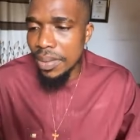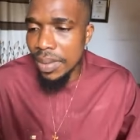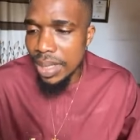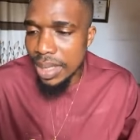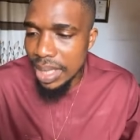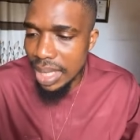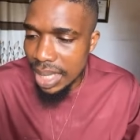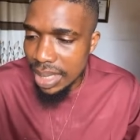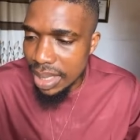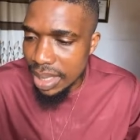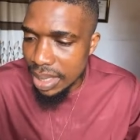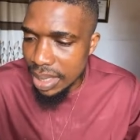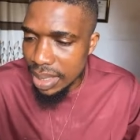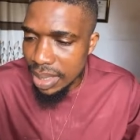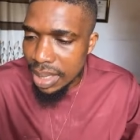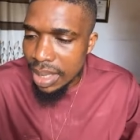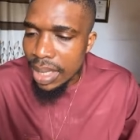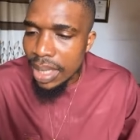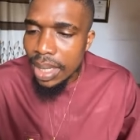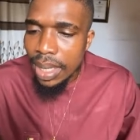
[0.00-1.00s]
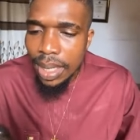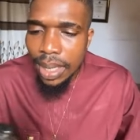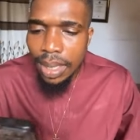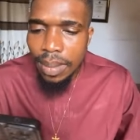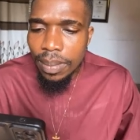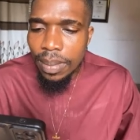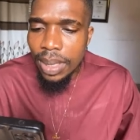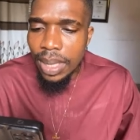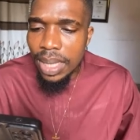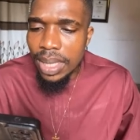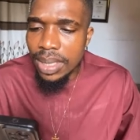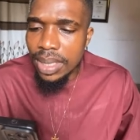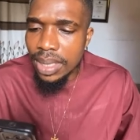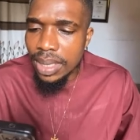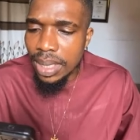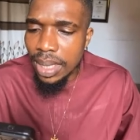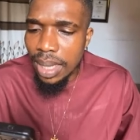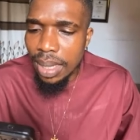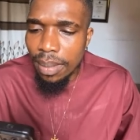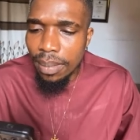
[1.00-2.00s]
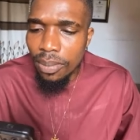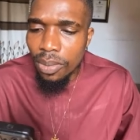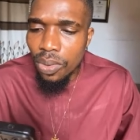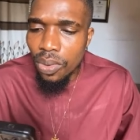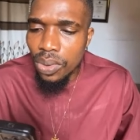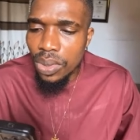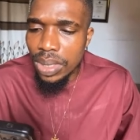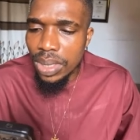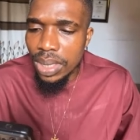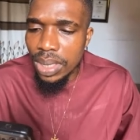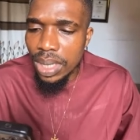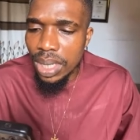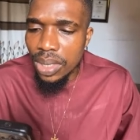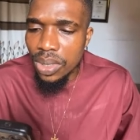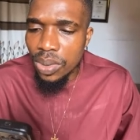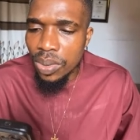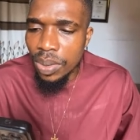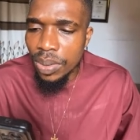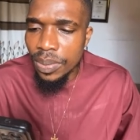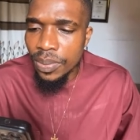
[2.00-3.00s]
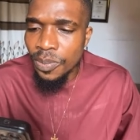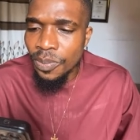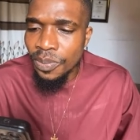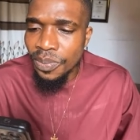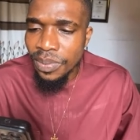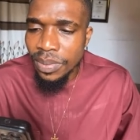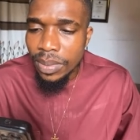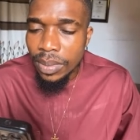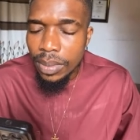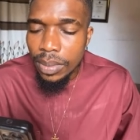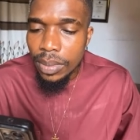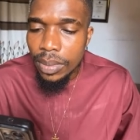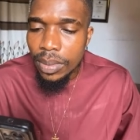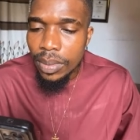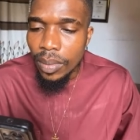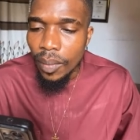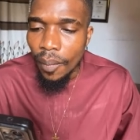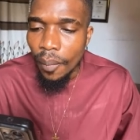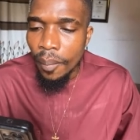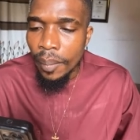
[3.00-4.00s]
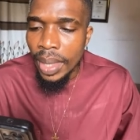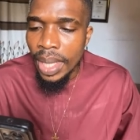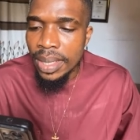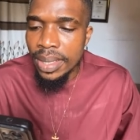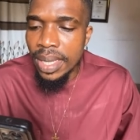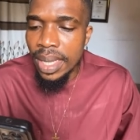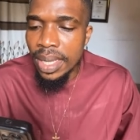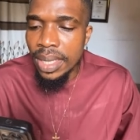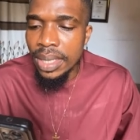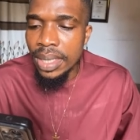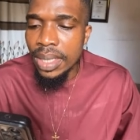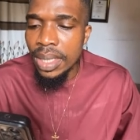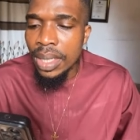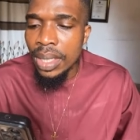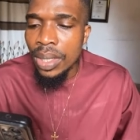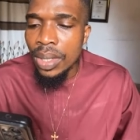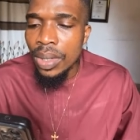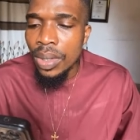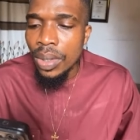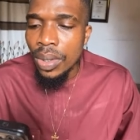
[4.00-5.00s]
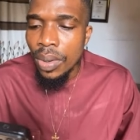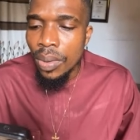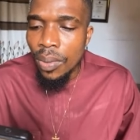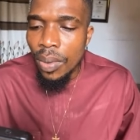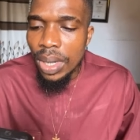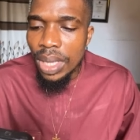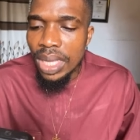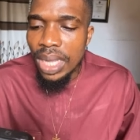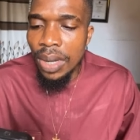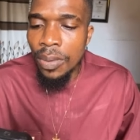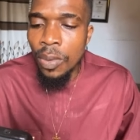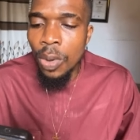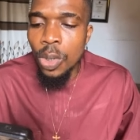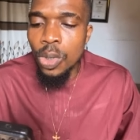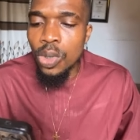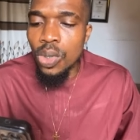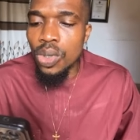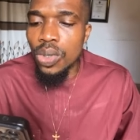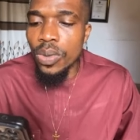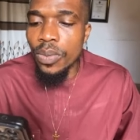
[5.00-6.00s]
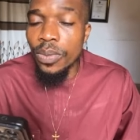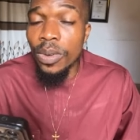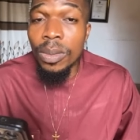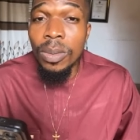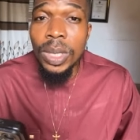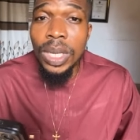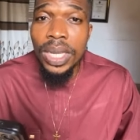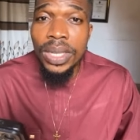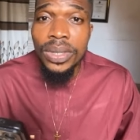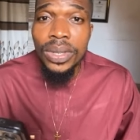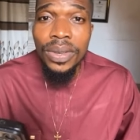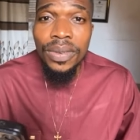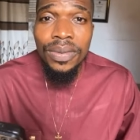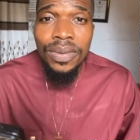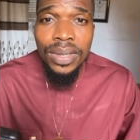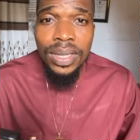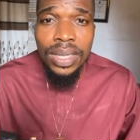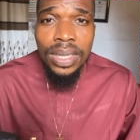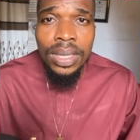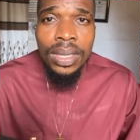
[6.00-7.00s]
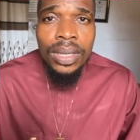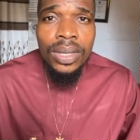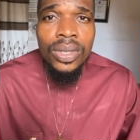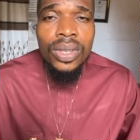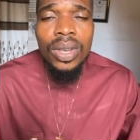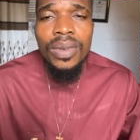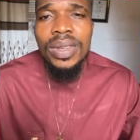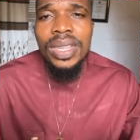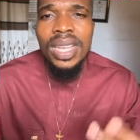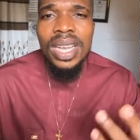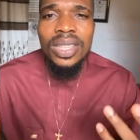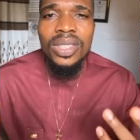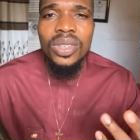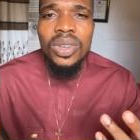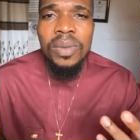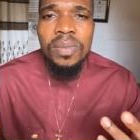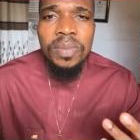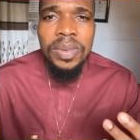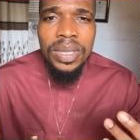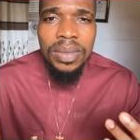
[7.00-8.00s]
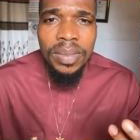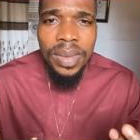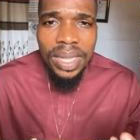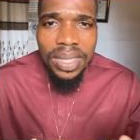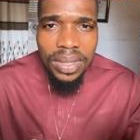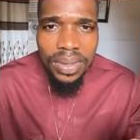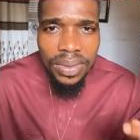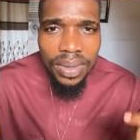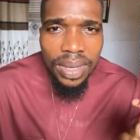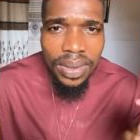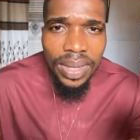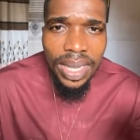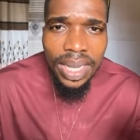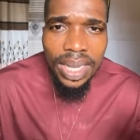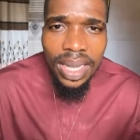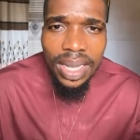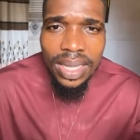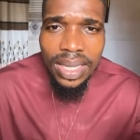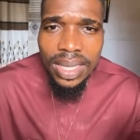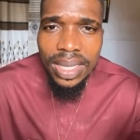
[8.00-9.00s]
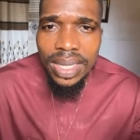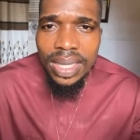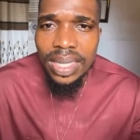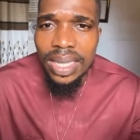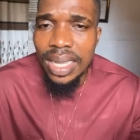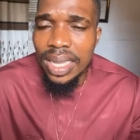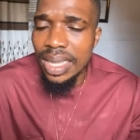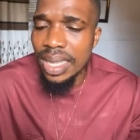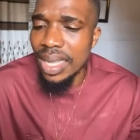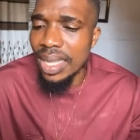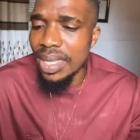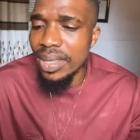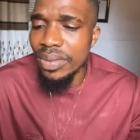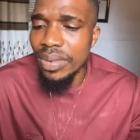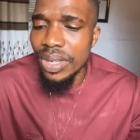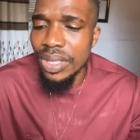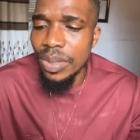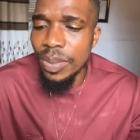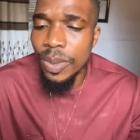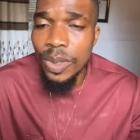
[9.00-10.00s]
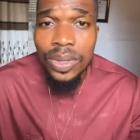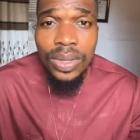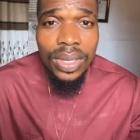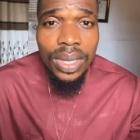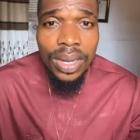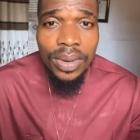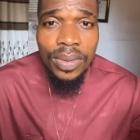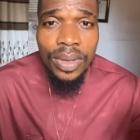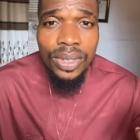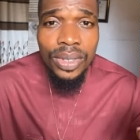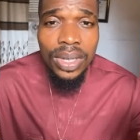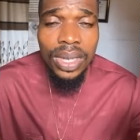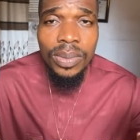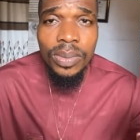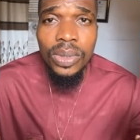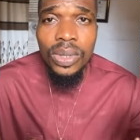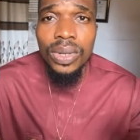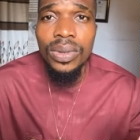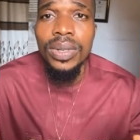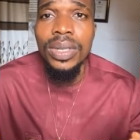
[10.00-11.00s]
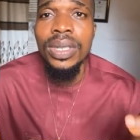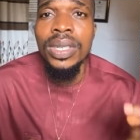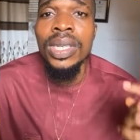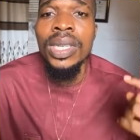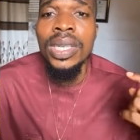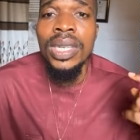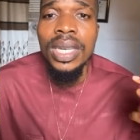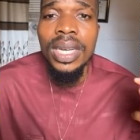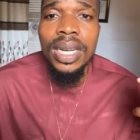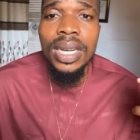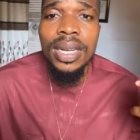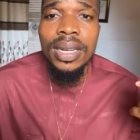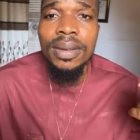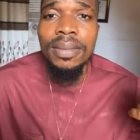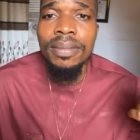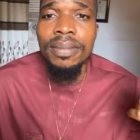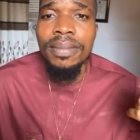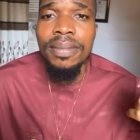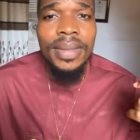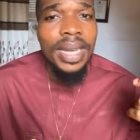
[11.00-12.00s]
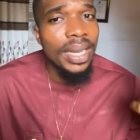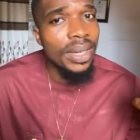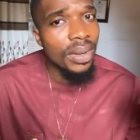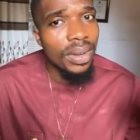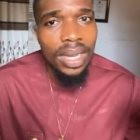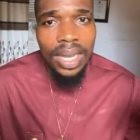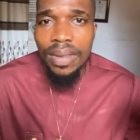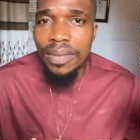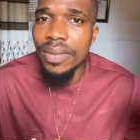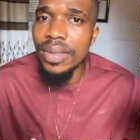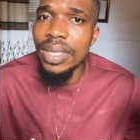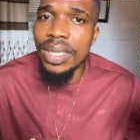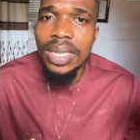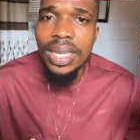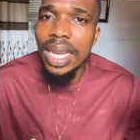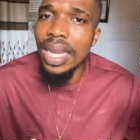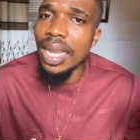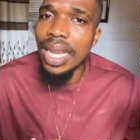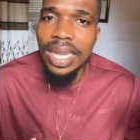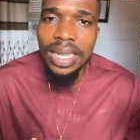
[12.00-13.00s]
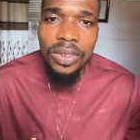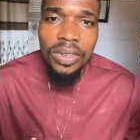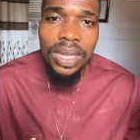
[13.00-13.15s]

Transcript: Anyways, that's it. Let's go to the next one. It says, what can one use to formulate your feed? Sorry, that's company material. I can't respond to that question. I'm sorry. I don't have the